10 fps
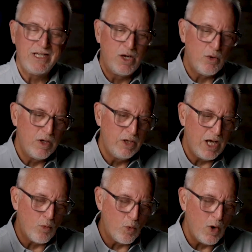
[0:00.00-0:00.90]
Got,
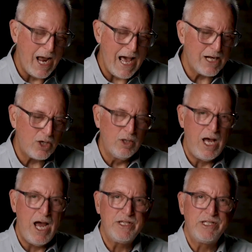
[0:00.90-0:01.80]
got
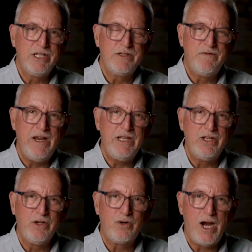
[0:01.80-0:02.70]
radicalized in his faith
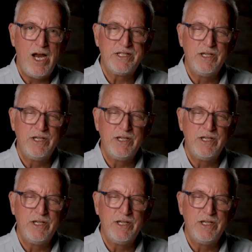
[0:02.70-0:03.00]
in Christ.